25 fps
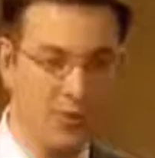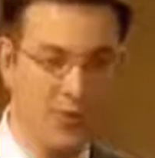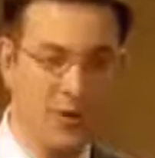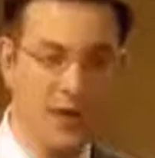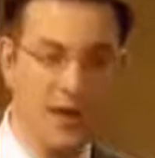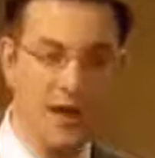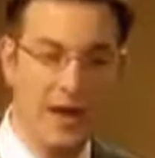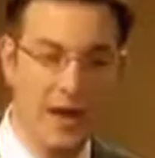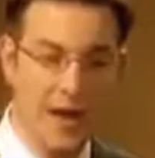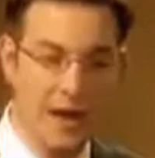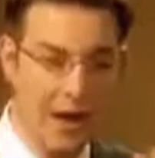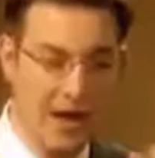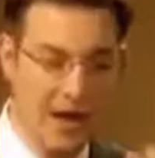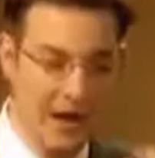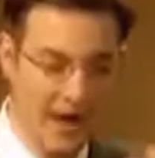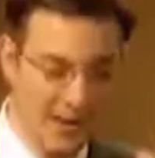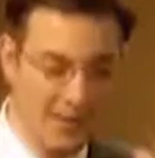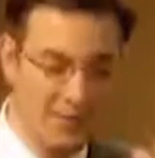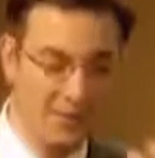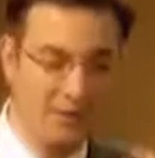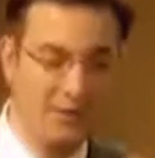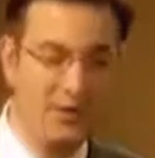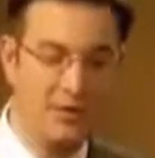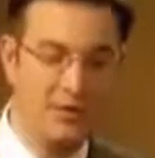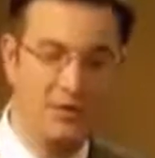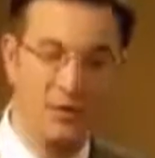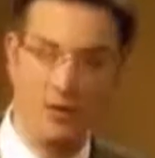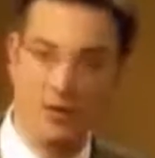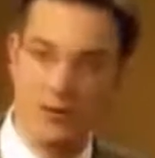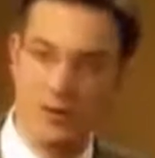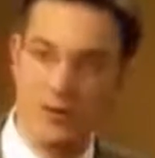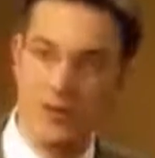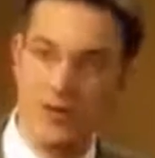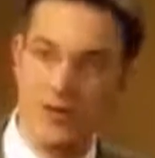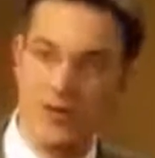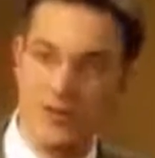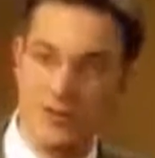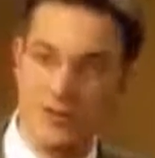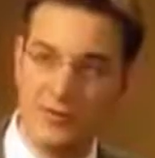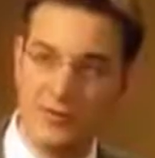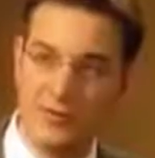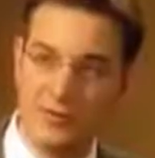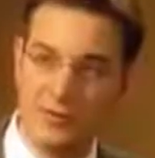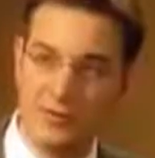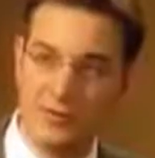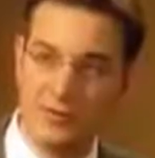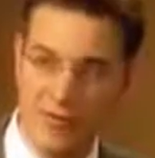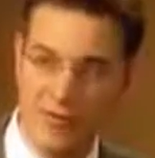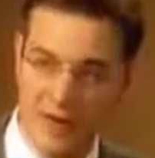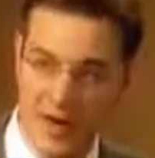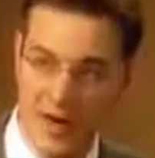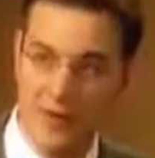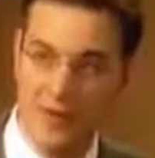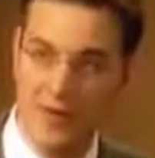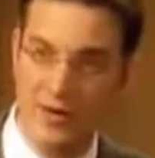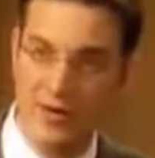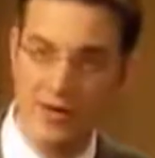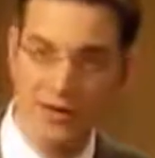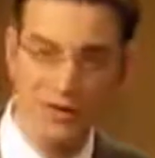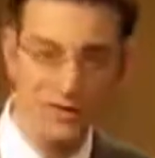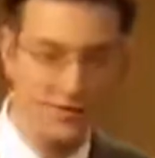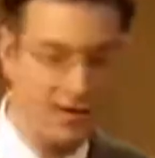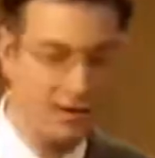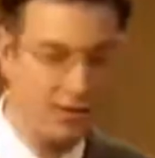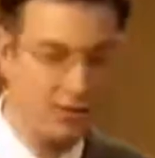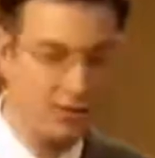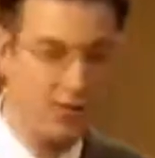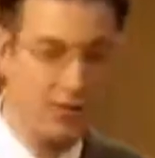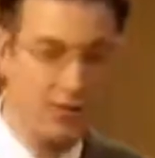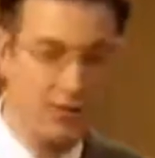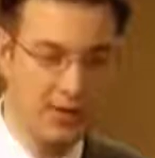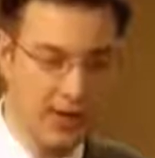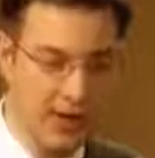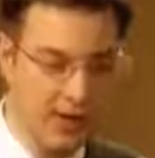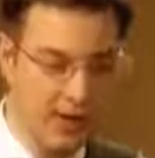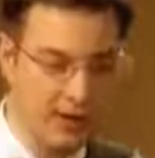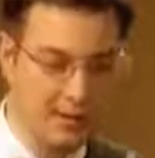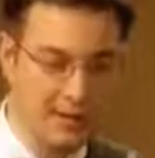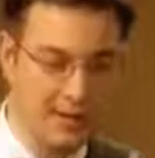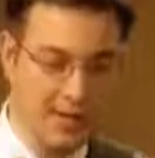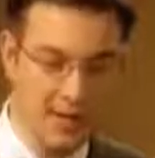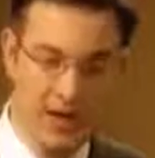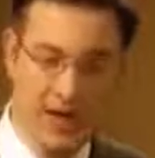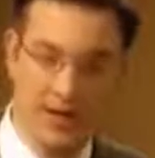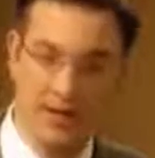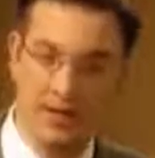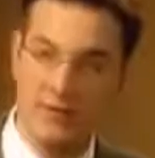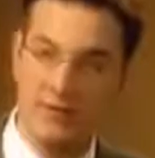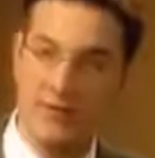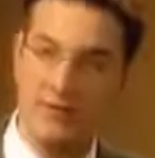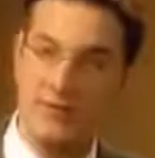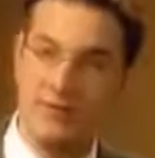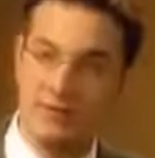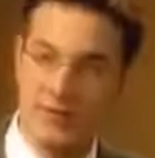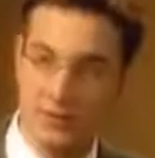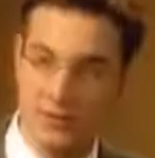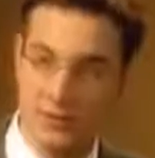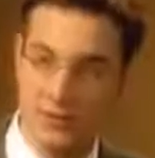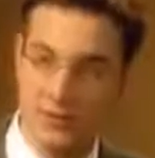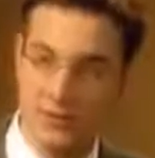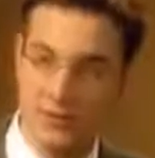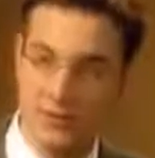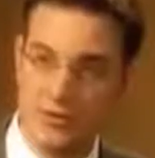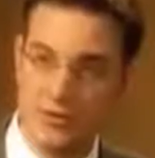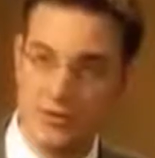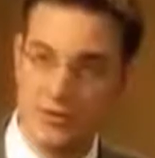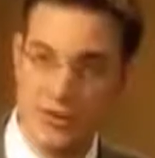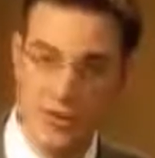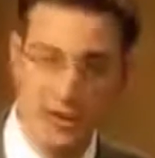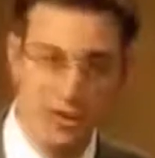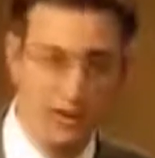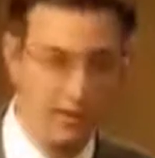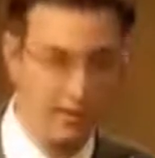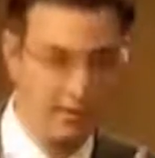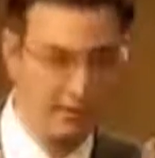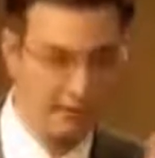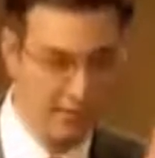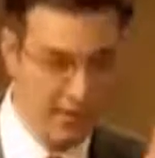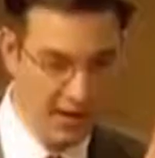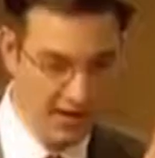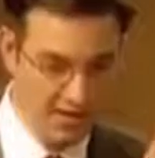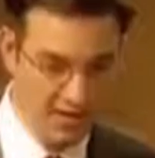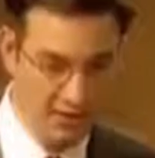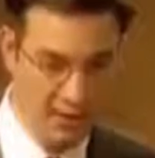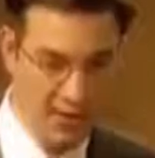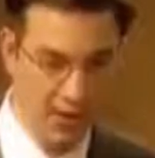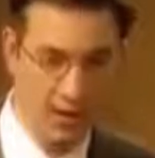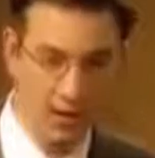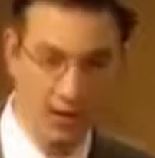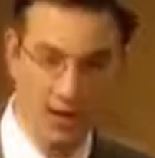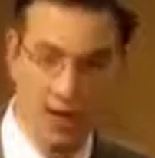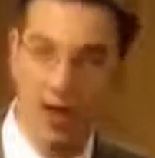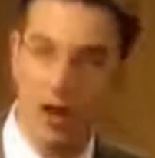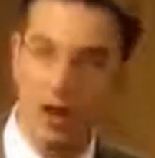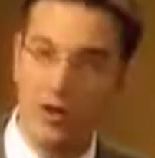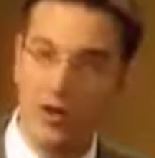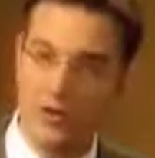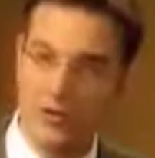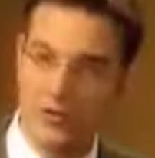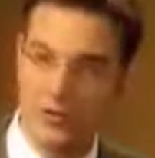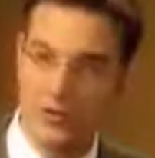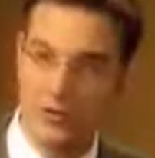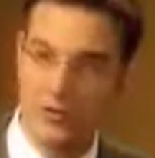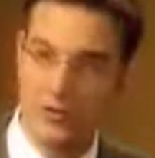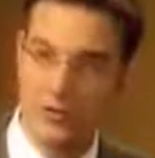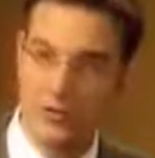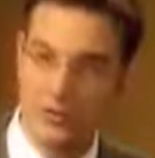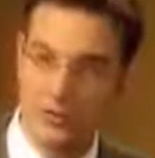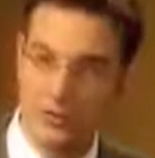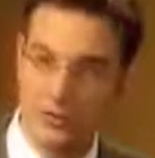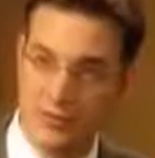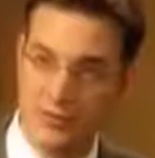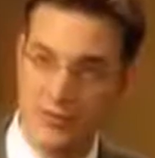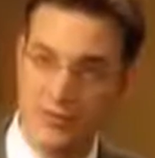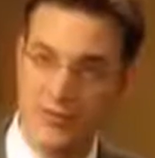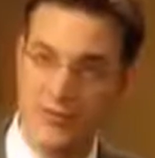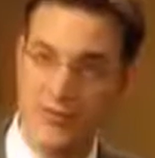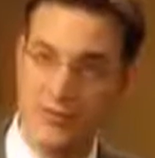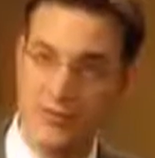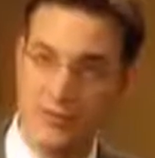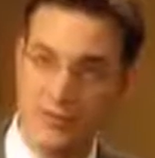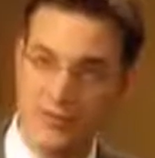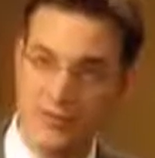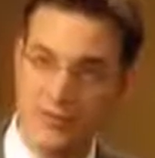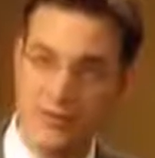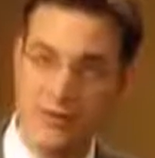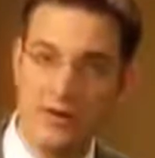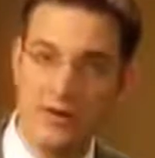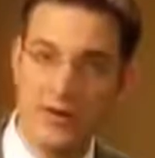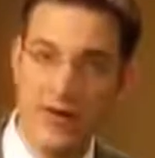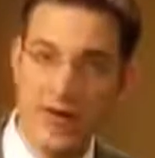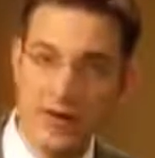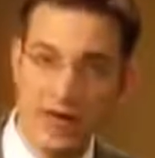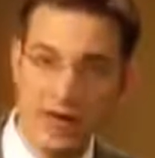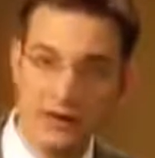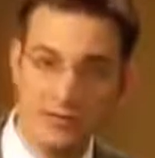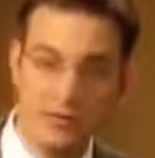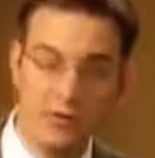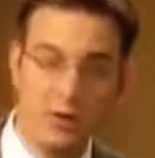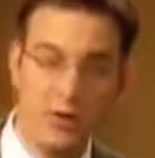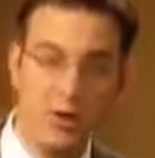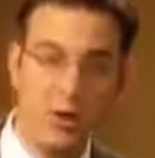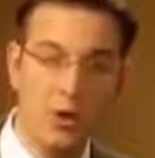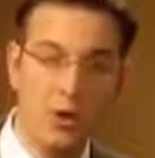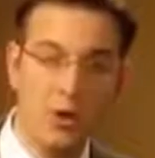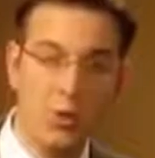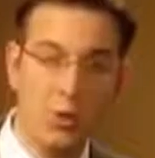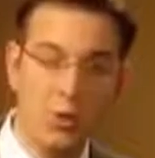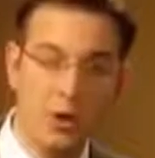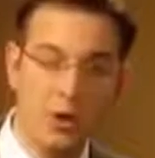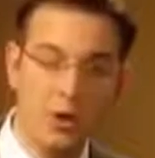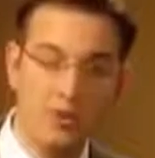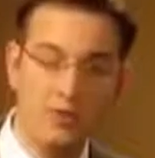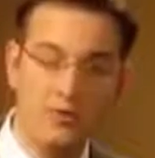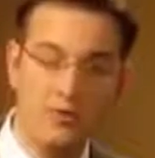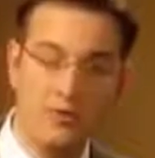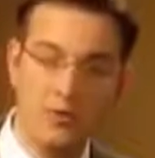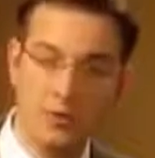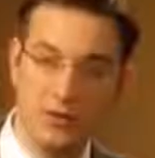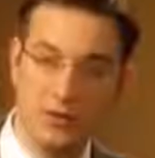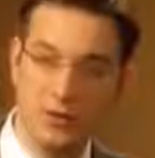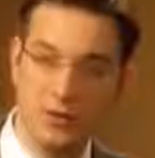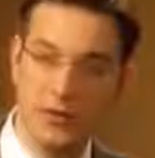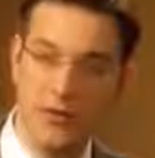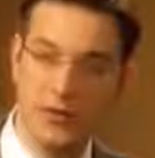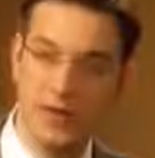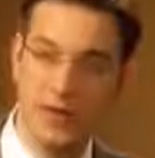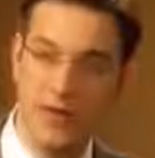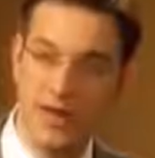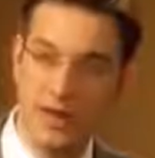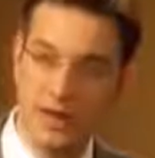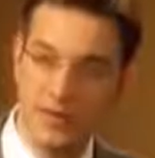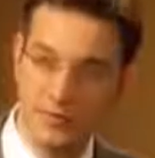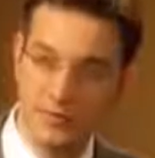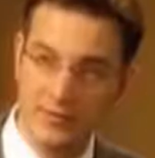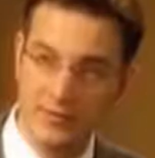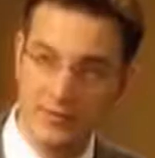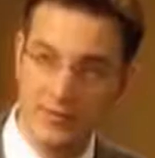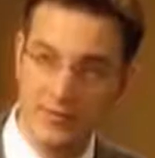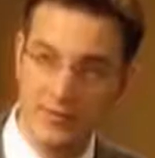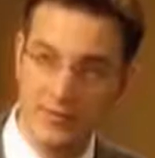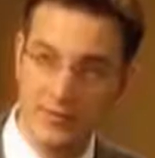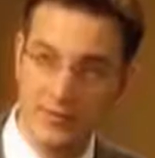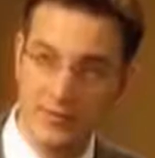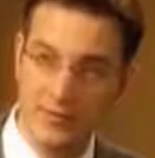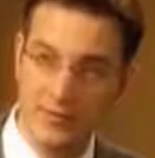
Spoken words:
word. I believe the reason why it's so scary is that you could ask any physician and find an oncologist that's what they do for a living and ask, what is the cure to cancer?